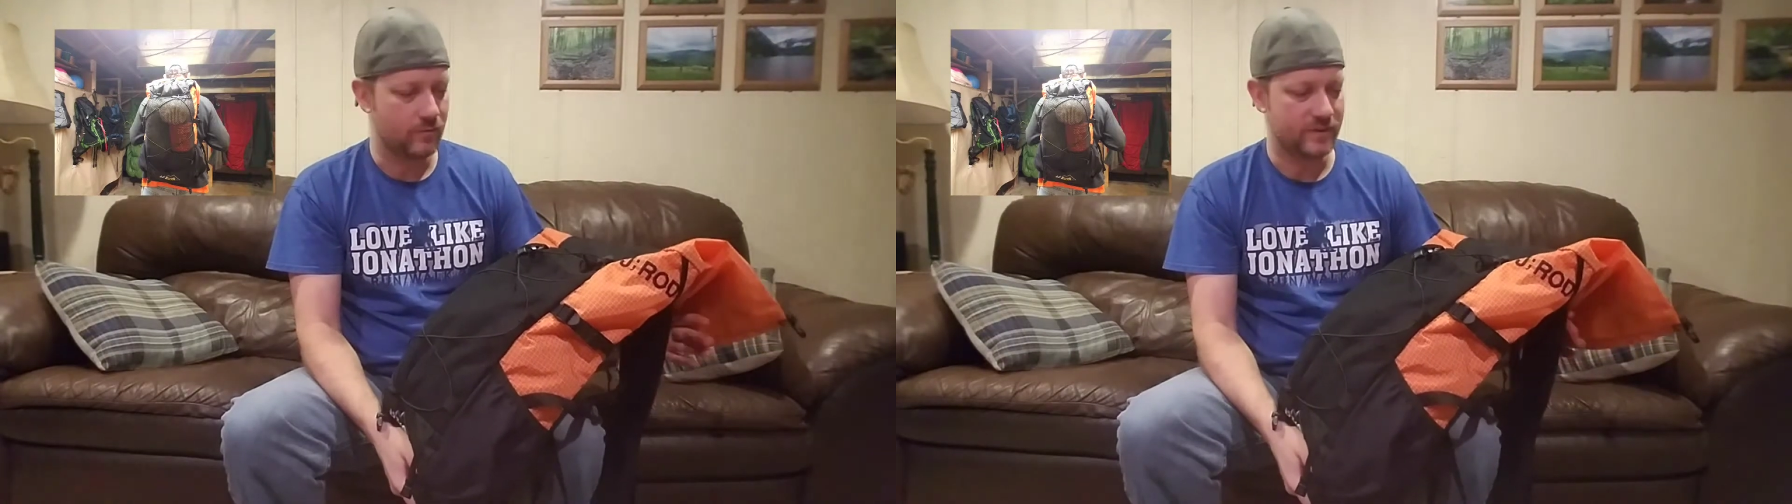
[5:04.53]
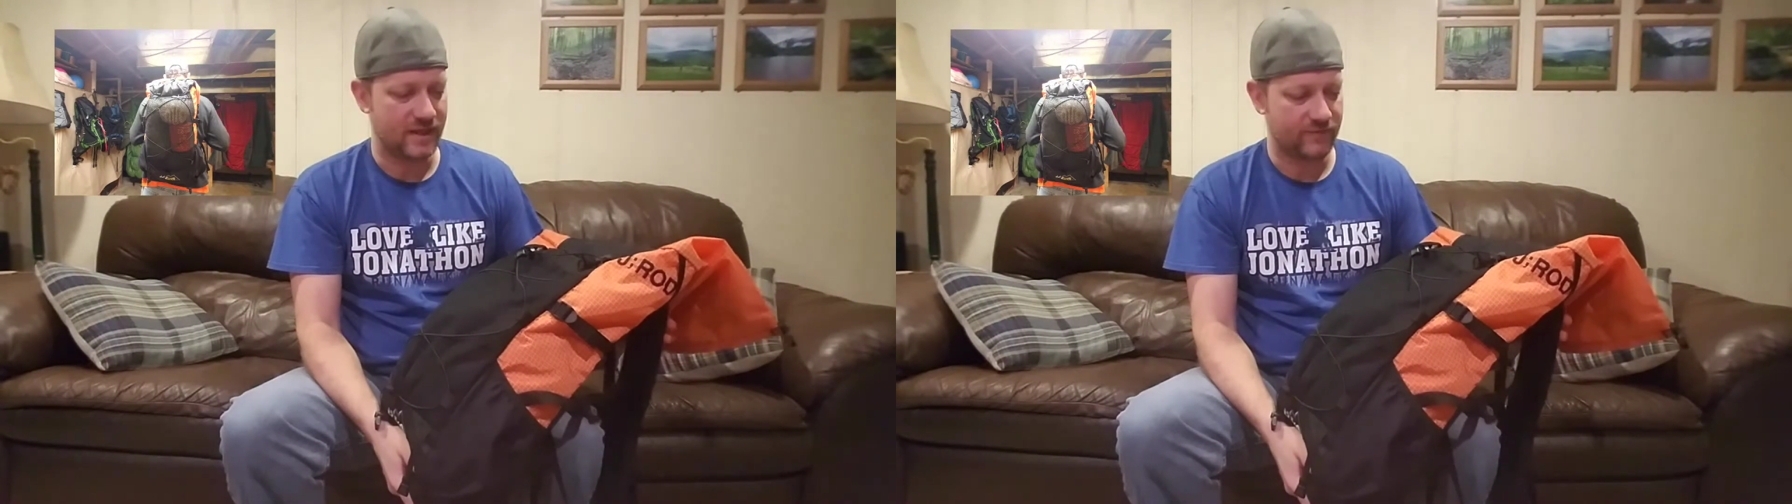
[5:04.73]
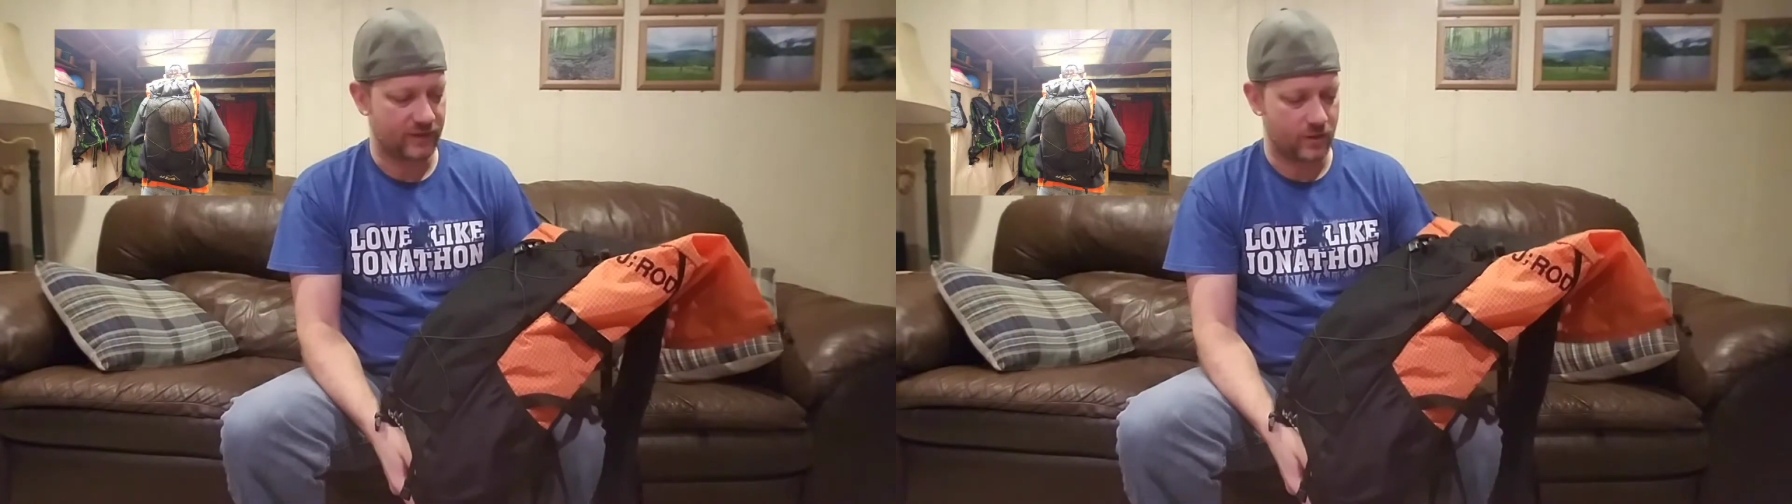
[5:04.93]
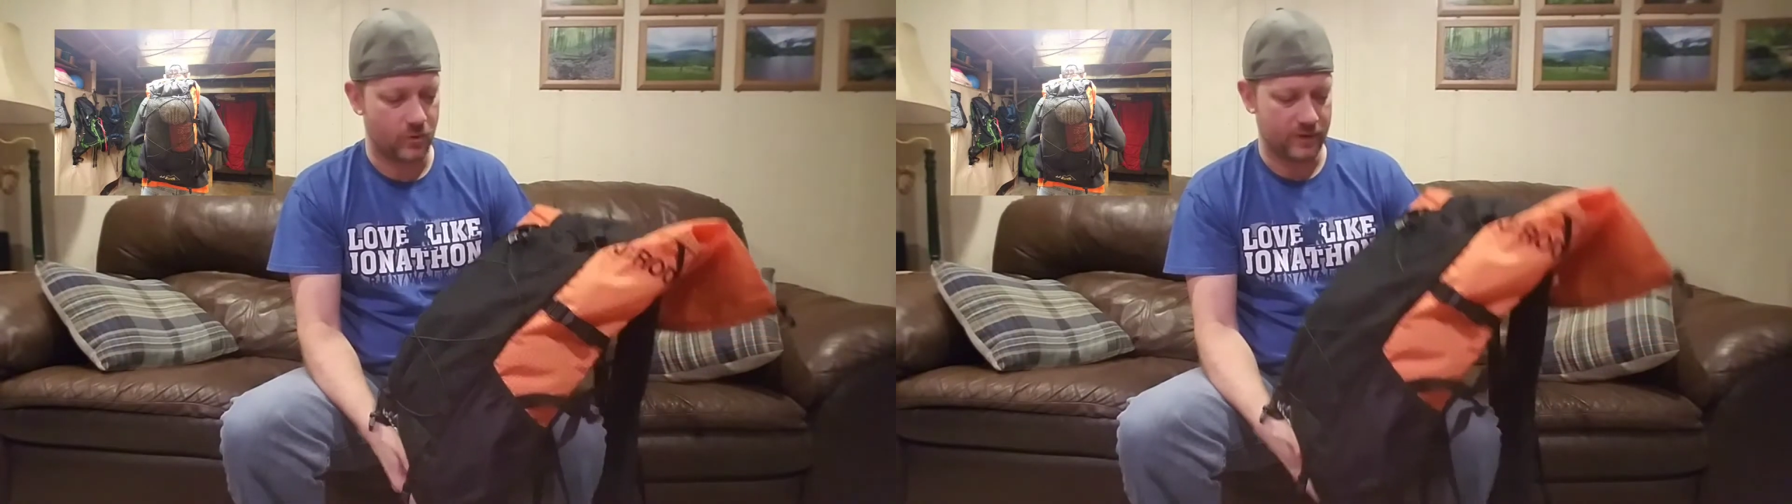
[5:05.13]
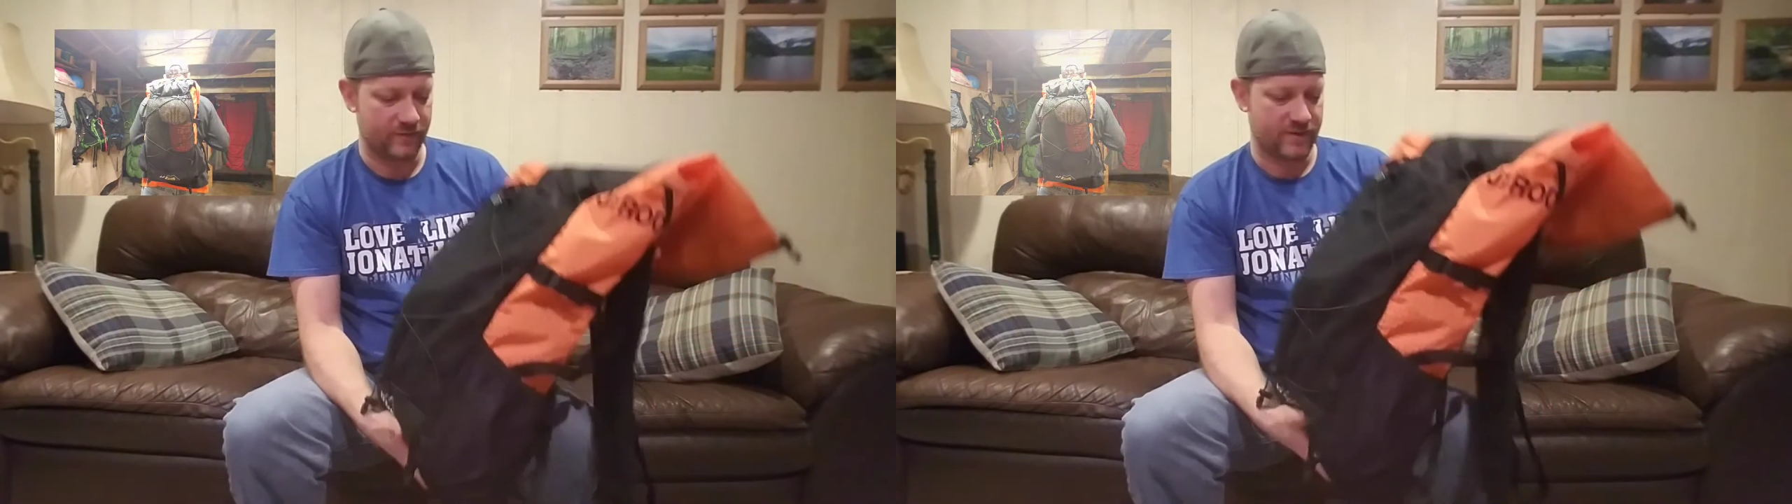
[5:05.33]
it would definitely
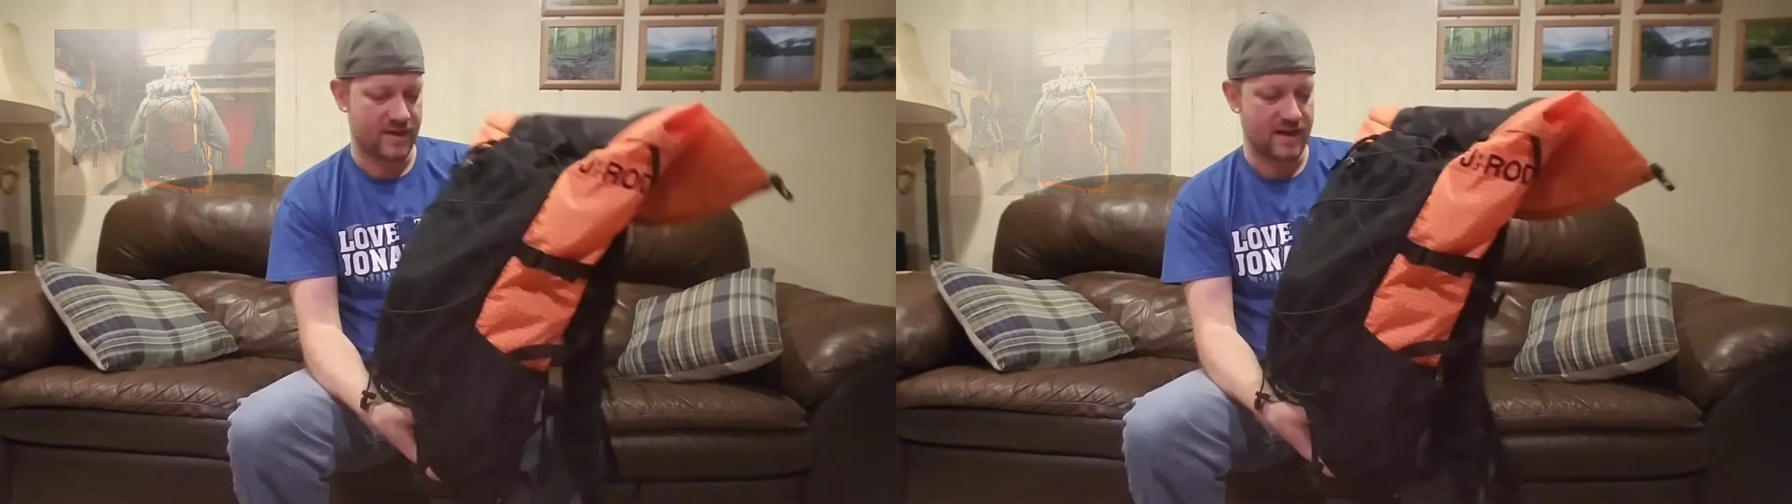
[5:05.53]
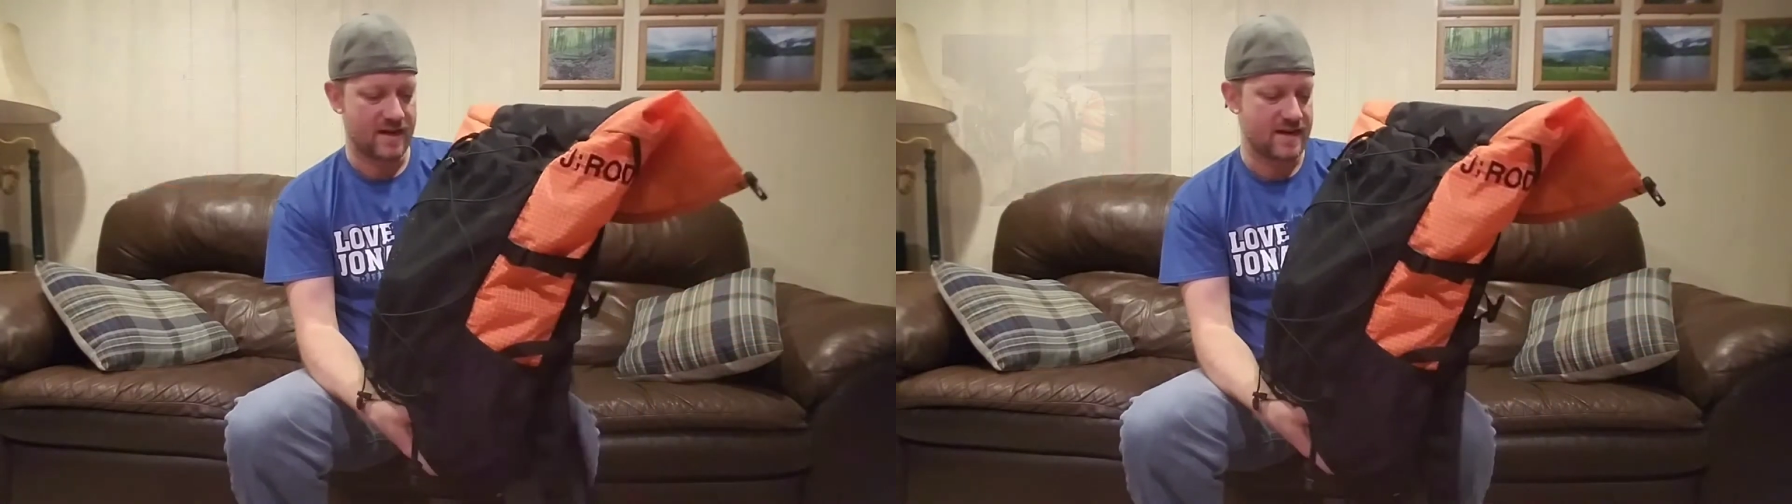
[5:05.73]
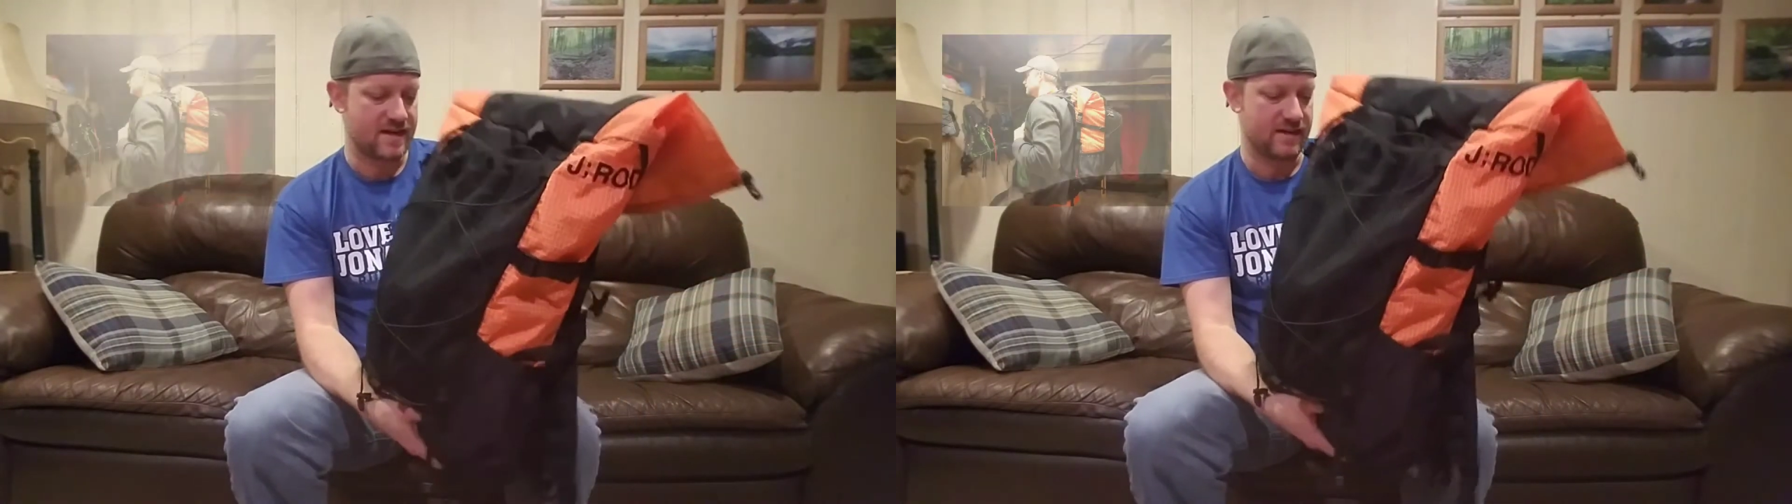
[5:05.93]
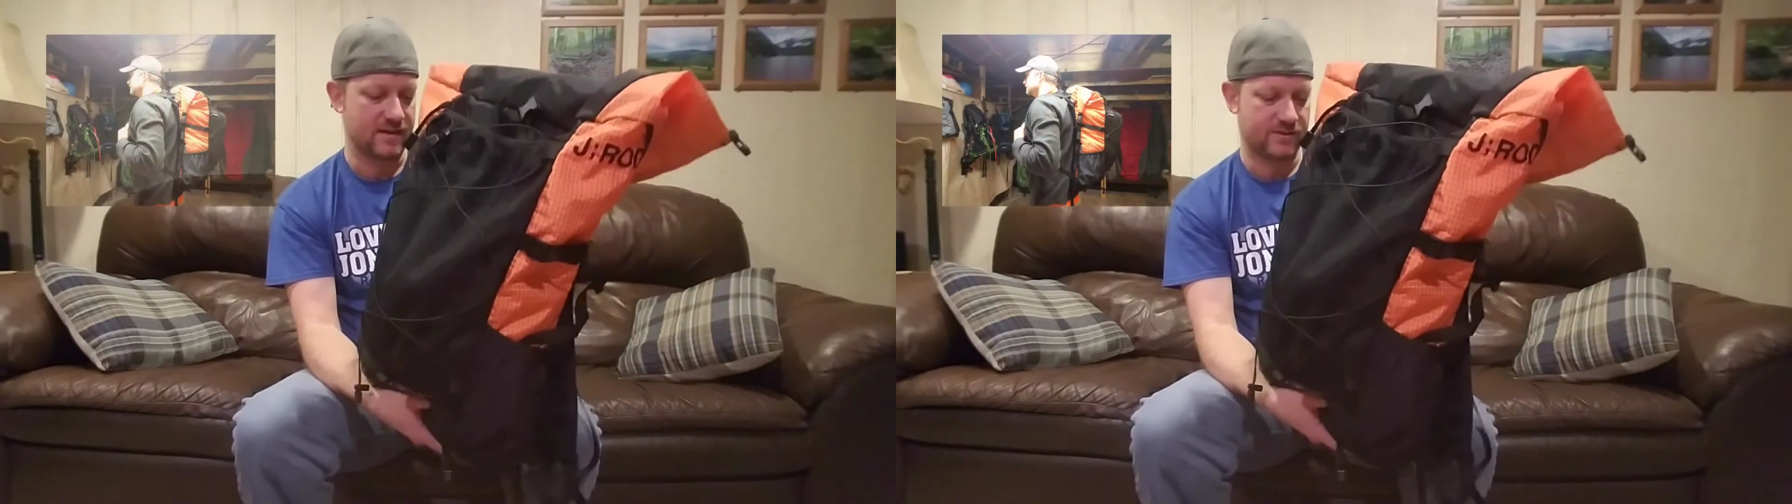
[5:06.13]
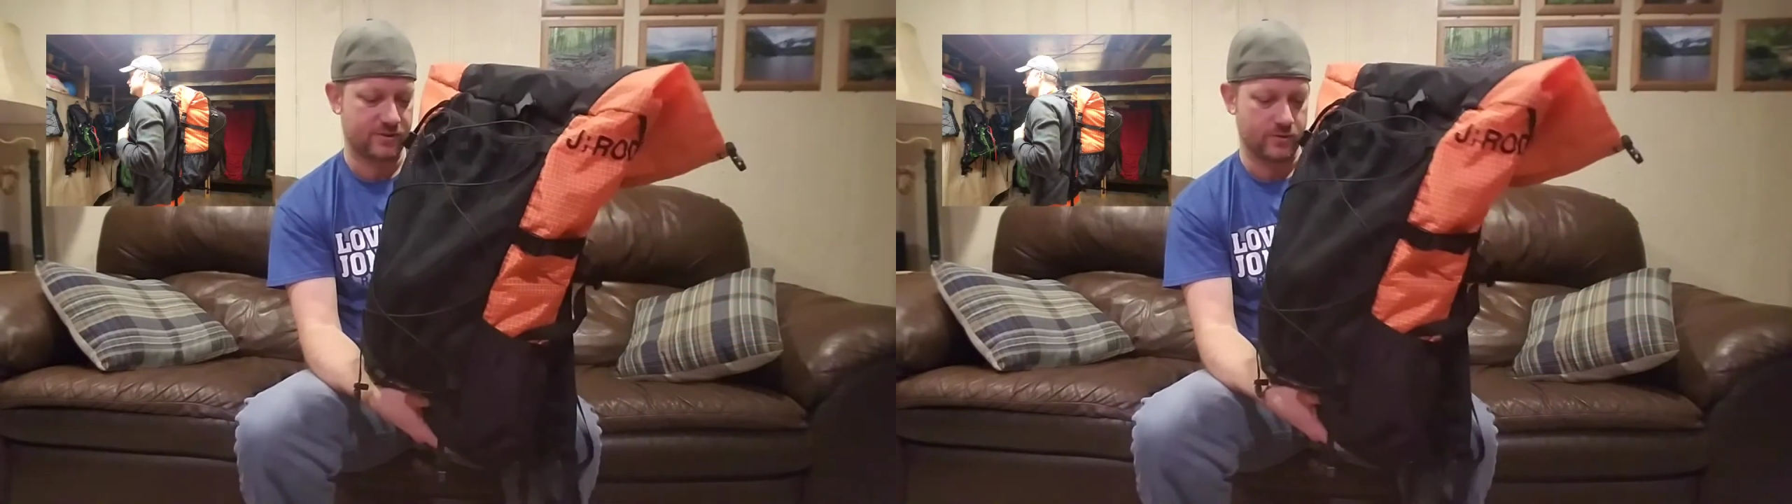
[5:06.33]
hold everything I needed
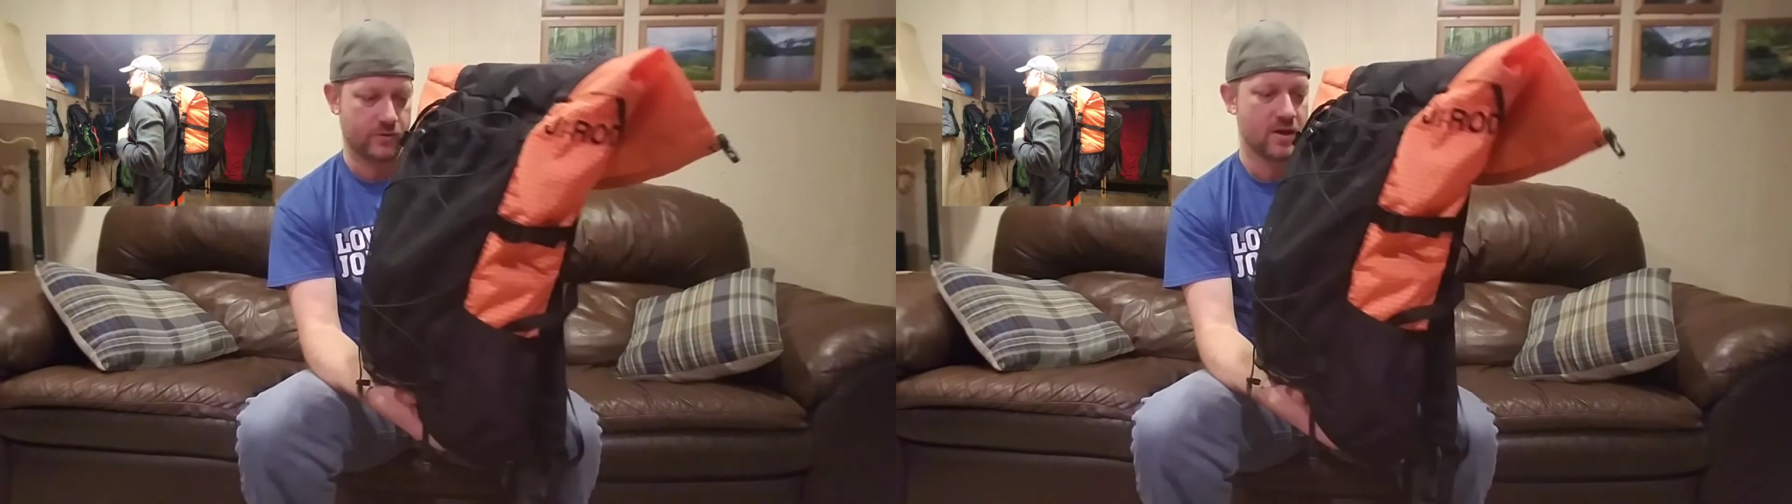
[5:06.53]
it to.